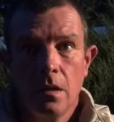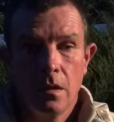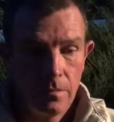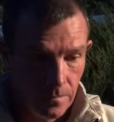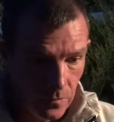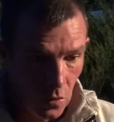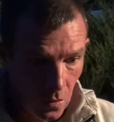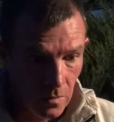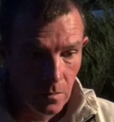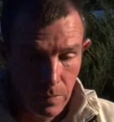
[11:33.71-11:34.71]
a
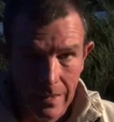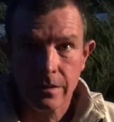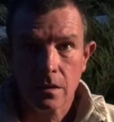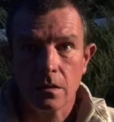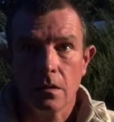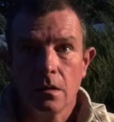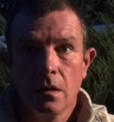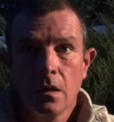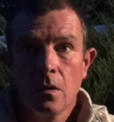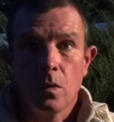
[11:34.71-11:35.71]
normal bicycle
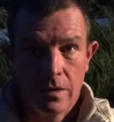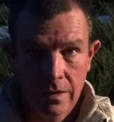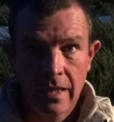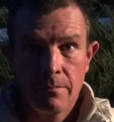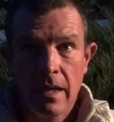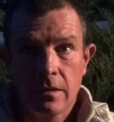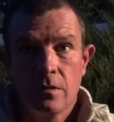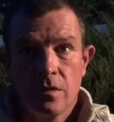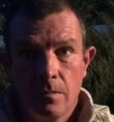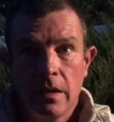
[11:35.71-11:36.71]
with 10 bags
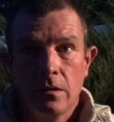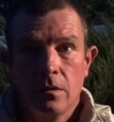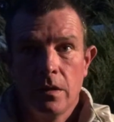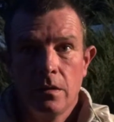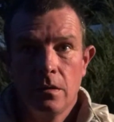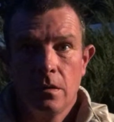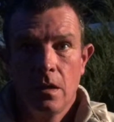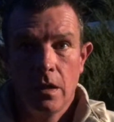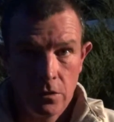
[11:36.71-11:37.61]
of cement on it.